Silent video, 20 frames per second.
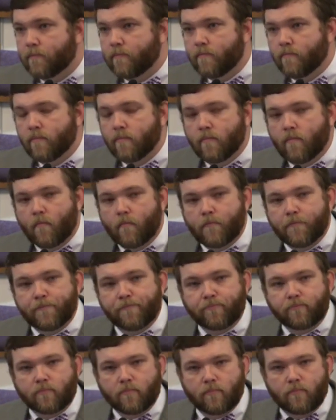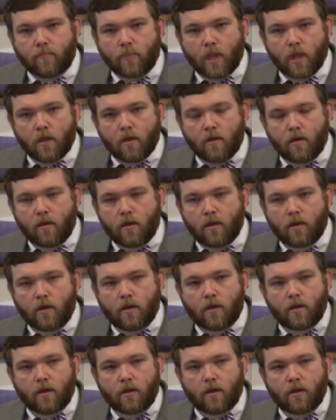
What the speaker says: (no one is talking)